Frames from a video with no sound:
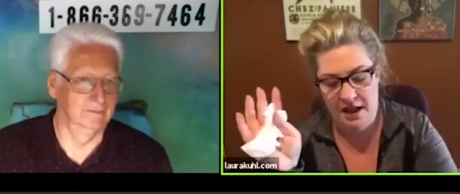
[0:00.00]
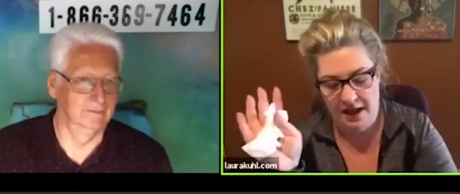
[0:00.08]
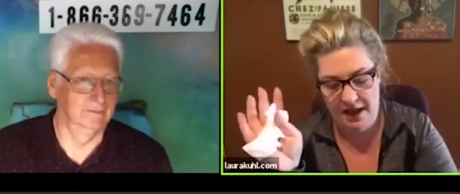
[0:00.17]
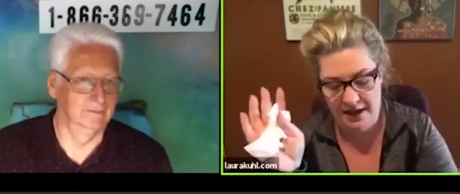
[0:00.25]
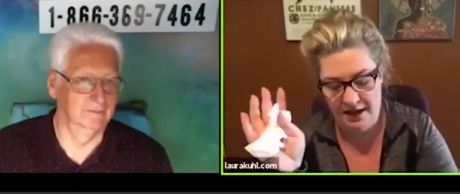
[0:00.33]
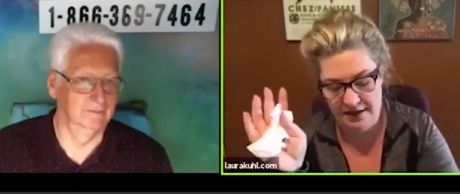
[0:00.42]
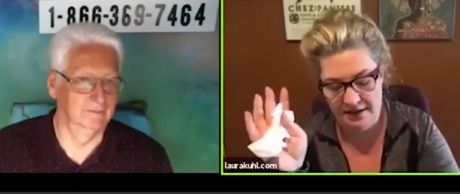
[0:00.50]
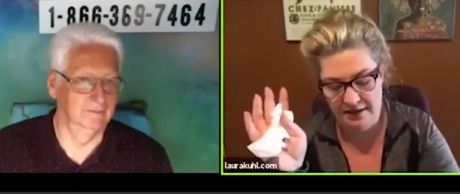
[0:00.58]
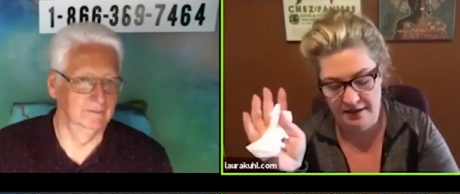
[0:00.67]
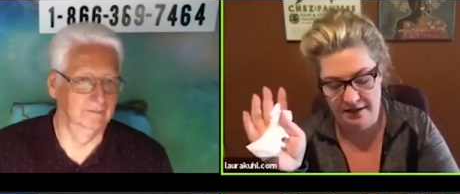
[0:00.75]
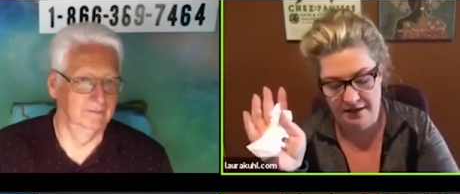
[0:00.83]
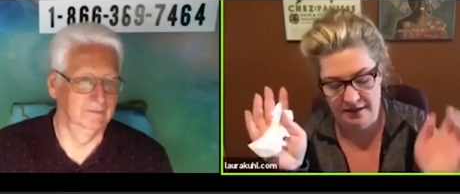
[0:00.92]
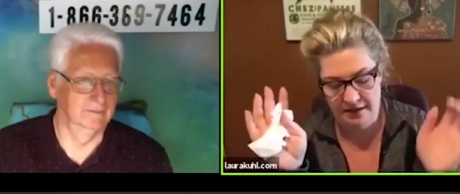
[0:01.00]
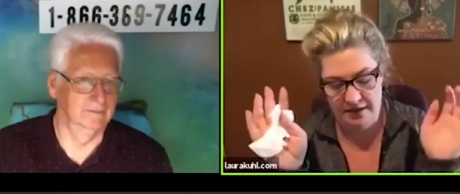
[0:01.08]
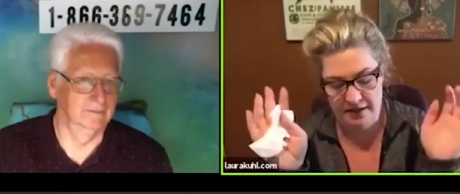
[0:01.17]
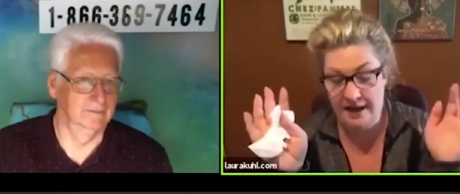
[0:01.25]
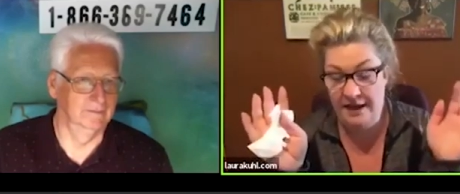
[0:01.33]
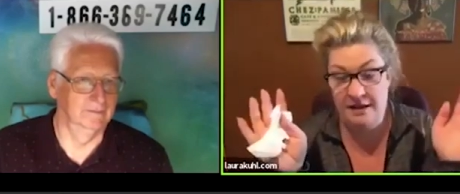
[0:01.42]
Speaker 1: And
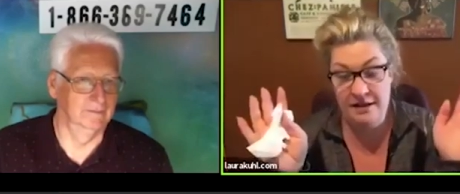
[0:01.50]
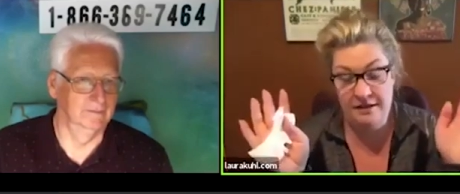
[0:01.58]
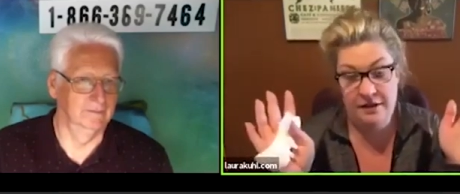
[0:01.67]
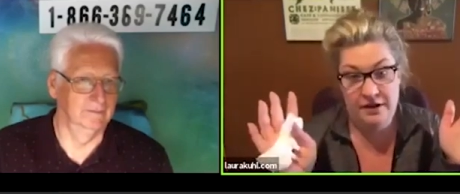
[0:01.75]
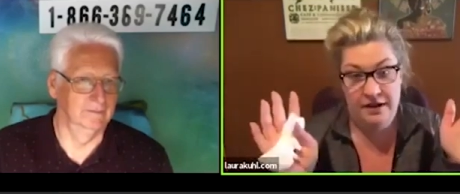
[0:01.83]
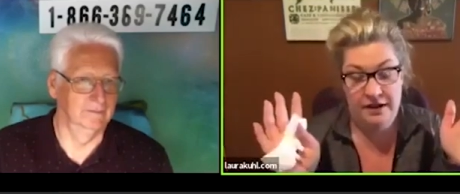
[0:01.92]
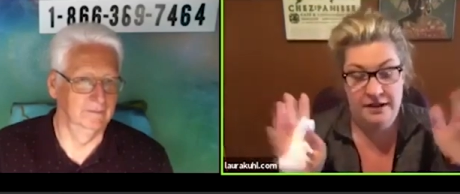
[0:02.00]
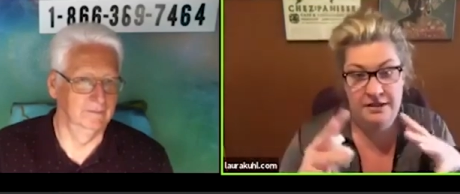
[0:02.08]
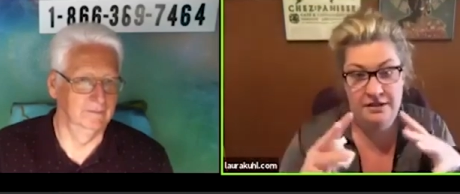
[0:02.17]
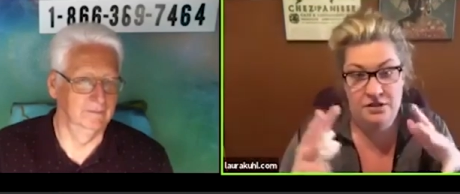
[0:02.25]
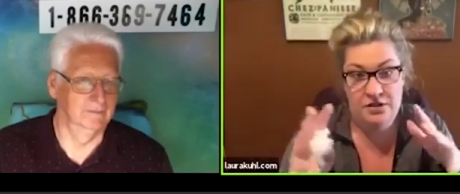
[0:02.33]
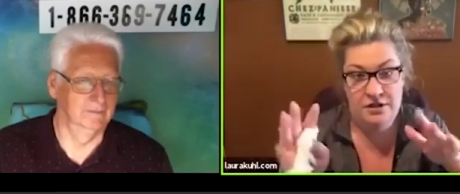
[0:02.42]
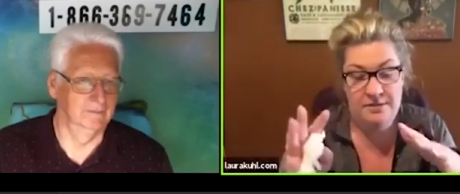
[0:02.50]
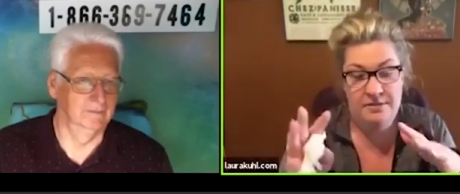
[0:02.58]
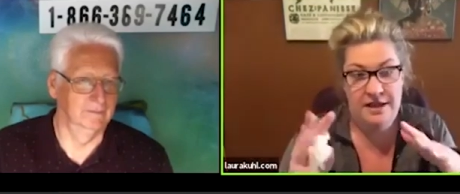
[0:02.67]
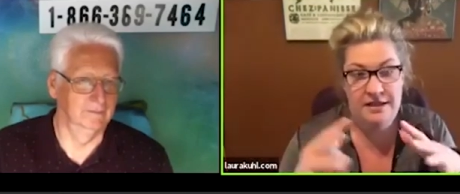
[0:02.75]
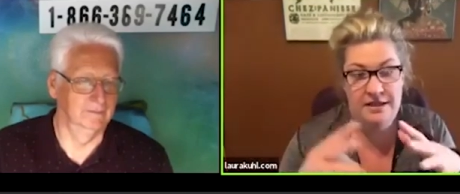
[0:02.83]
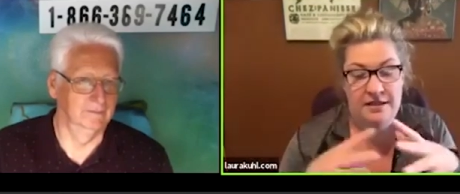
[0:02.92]
I love her. I think she's an
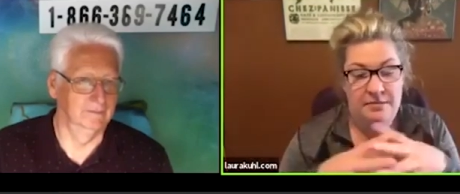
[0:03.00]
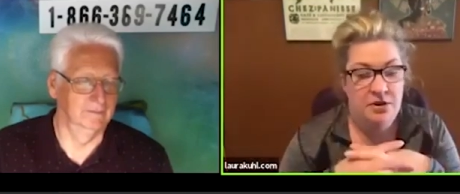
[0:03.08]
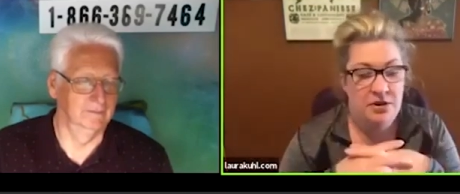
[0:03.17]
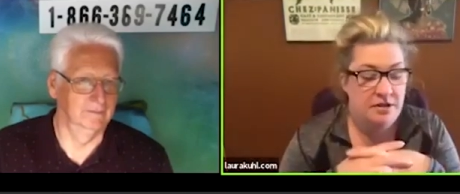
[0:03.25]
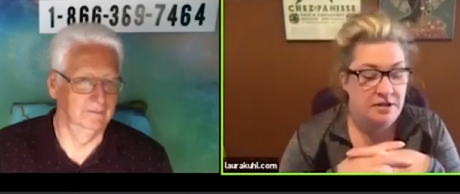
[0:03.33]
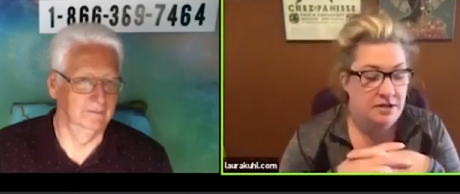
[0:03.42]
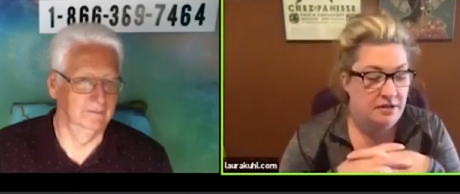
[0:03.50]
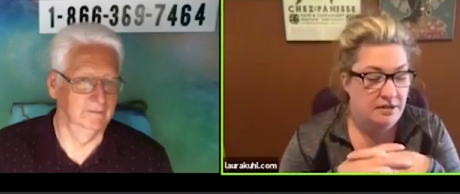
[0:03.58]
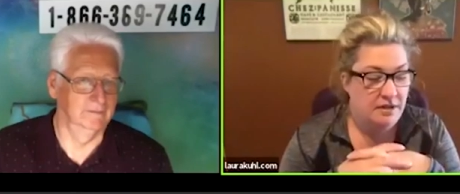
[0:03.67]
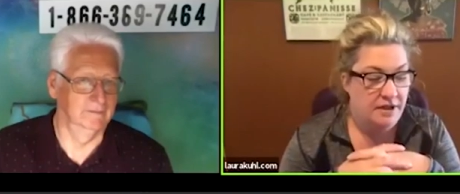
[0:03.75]
amazing person.